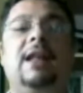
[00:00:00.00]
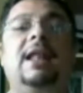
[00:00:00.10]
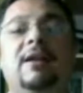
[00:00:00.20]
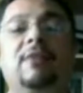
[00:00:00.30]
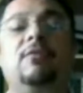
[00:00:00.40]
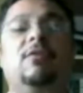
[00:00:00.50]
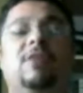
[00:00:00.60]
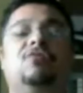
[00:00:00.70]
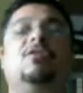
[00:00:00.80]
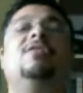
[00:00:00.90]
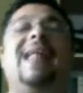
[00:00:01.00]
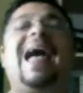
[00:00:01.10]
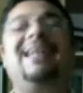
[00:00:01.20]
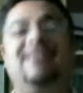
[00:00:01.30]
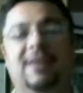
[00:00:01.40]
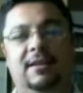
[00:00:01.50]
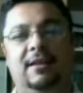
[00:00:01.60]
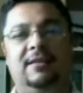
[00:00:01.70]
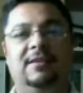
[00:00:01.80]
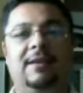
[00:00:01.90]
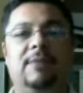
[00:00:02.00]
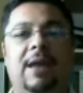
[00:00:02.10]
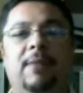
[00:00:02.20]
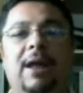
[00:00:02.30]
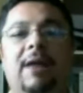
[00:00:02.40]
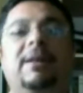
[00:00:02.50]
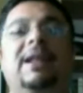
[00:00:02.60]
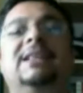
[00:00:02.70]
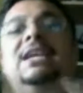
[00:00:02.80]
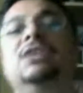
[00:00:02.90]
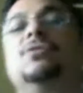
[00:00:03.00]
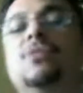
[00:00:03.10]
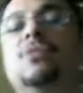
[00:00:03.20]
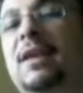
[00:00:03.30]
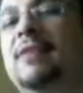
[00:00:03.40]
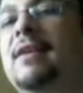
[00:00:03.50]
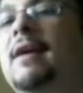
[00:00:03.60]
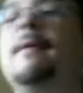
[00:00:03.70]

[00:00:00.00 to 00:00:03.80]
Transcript: Like, you know, the struggles that I did at the same time. I'm gonna teach you those things.